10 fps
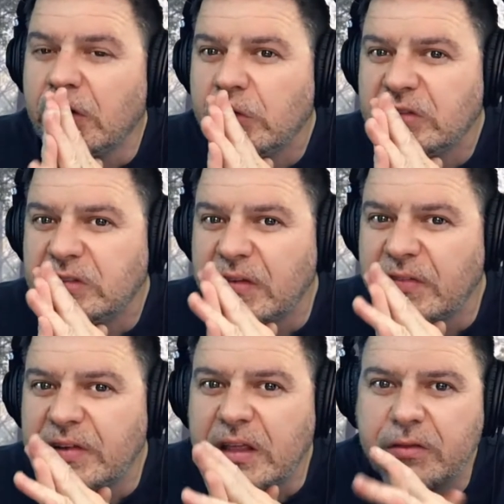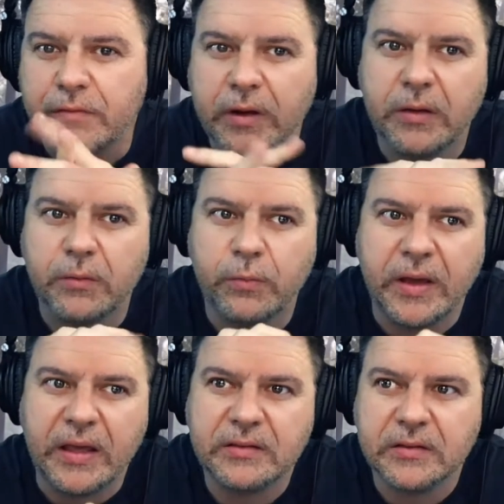73
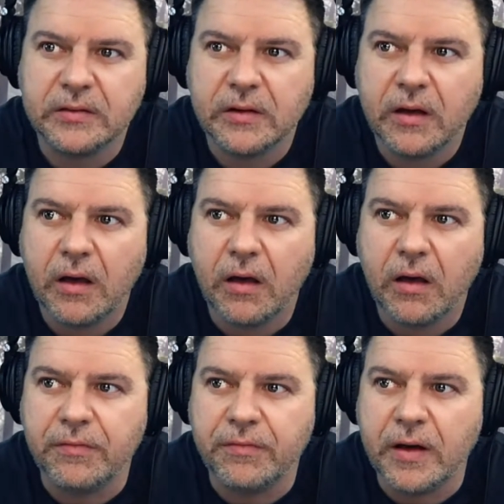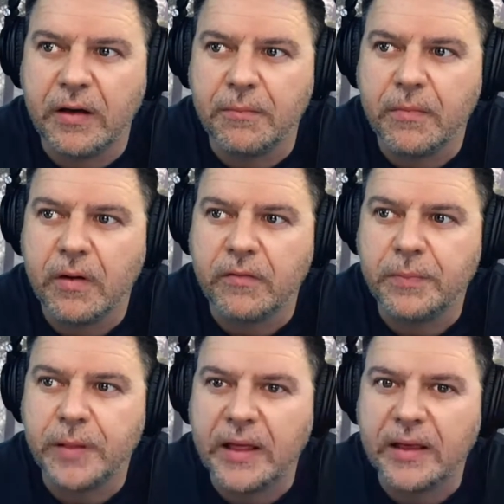weeks of
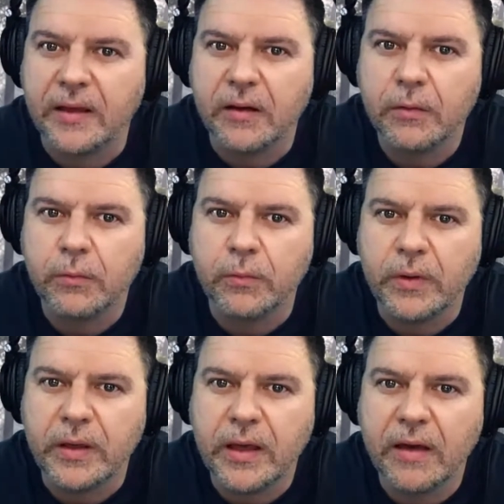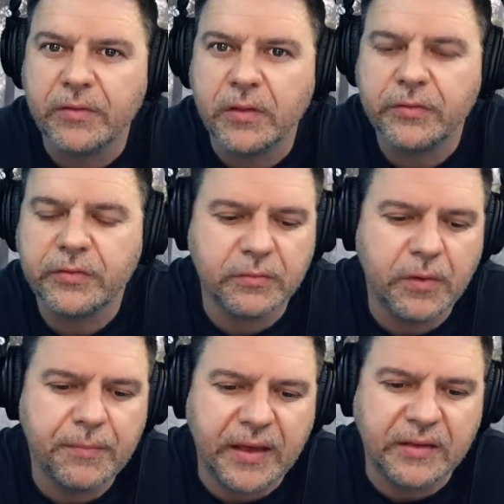playing, we have lost
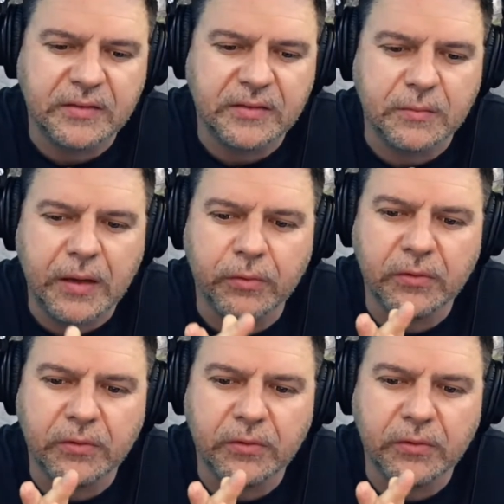some amazing people